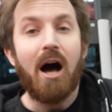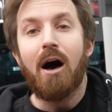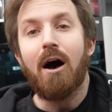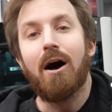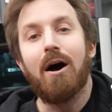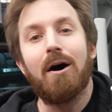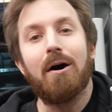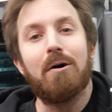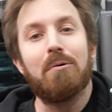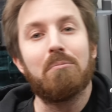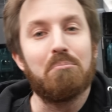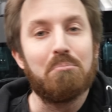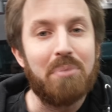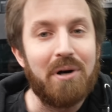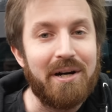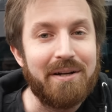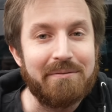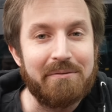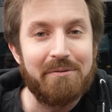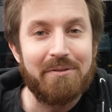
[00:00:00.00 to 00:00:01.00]
Um,
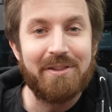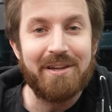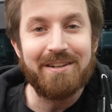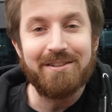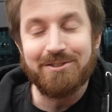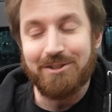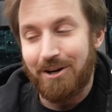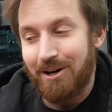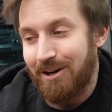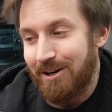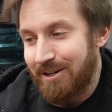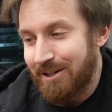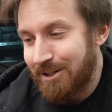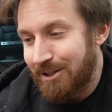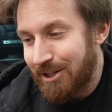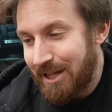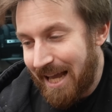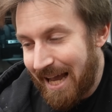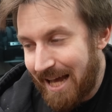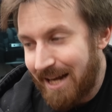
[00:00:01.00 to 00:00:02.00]
but things are
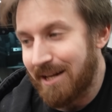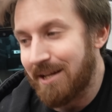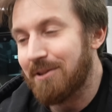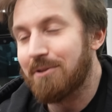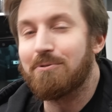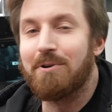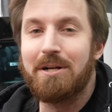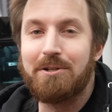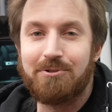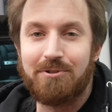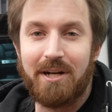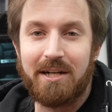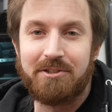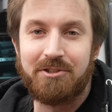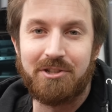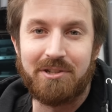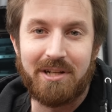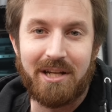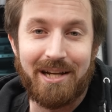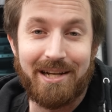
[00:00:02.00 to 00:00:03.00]
heading in the right
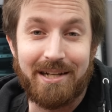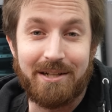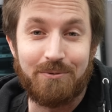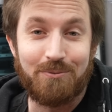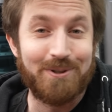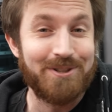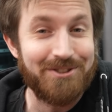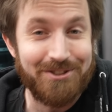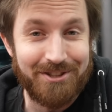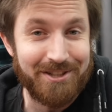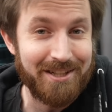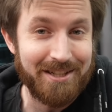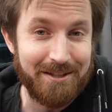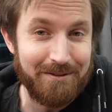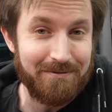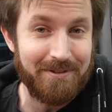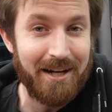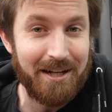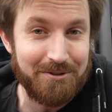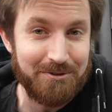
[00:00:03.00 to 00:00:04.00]
direction, and we're just going to
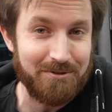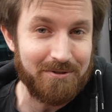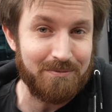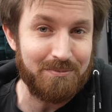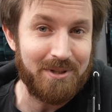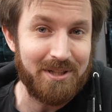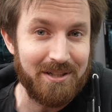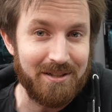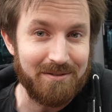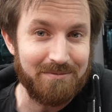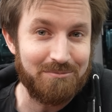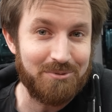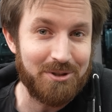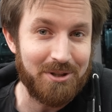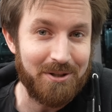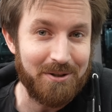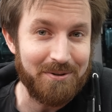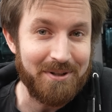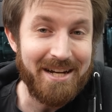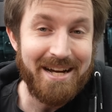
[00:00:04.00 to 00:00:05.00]
get faster from here.
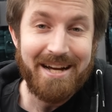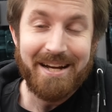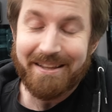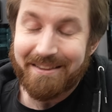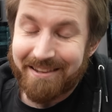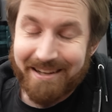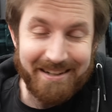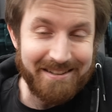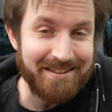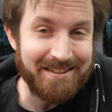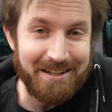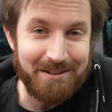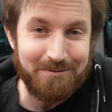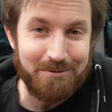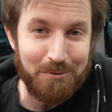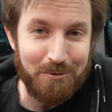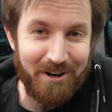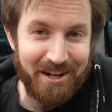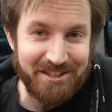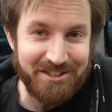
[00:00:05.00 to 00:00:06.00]
So thanks again
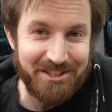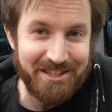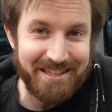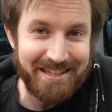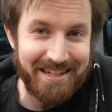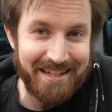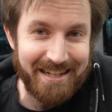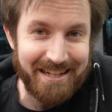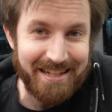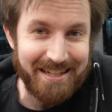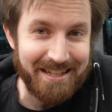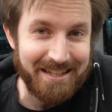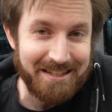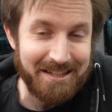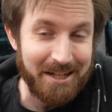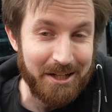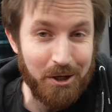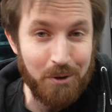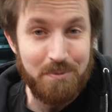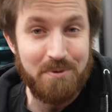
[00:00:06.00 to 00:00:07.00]
for watching, and
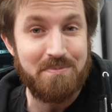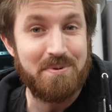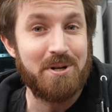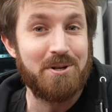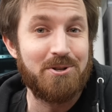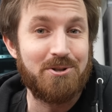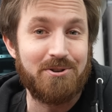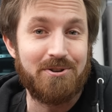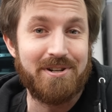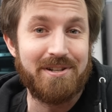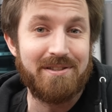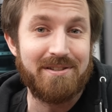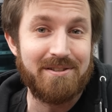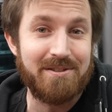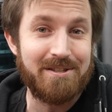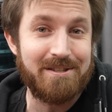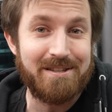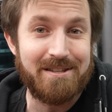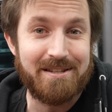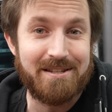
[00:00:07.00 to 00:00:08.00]
I hope you've been enjoying
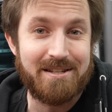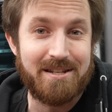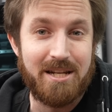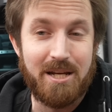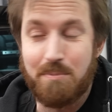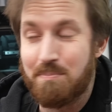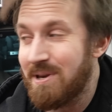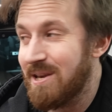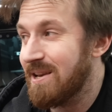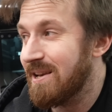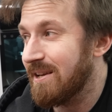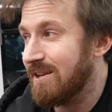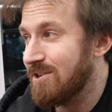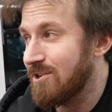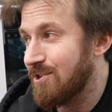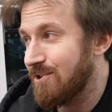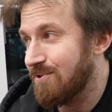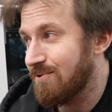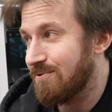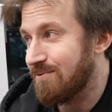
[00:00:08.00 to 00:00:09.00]
this sneak peek
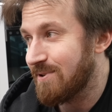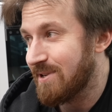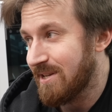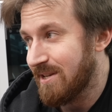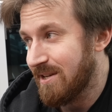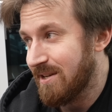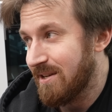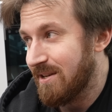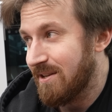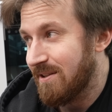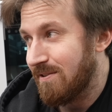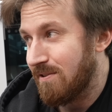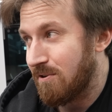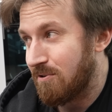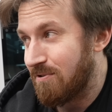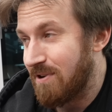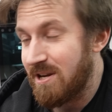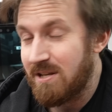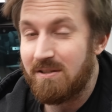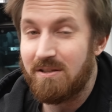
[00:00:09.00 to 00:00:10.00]
into the
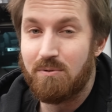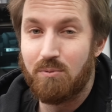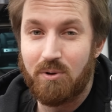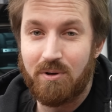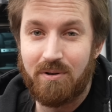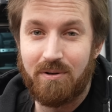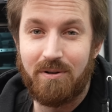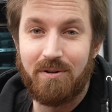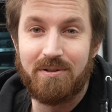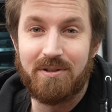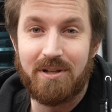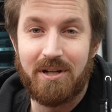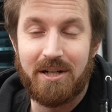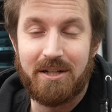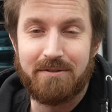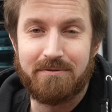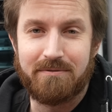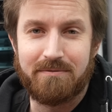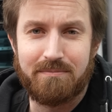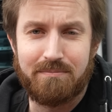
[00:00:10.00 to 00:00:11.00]
Crazy World
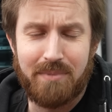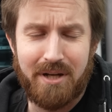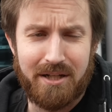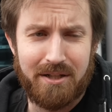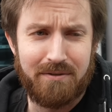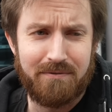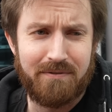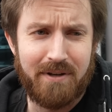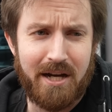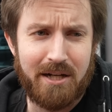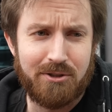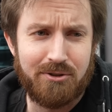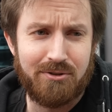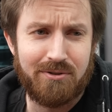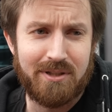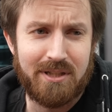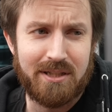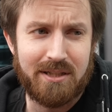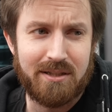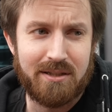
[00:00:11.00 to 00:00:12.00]
of
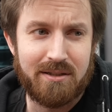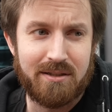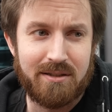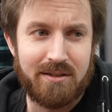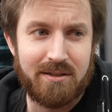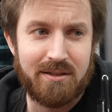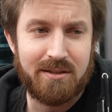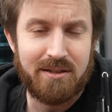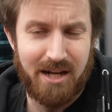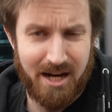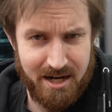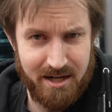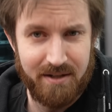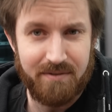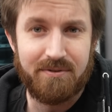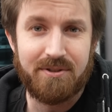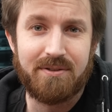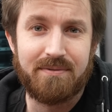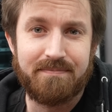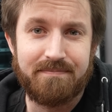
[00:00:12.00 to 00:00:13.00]
Manufacturing
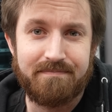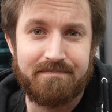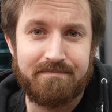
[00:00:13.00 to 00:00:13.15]
Knives.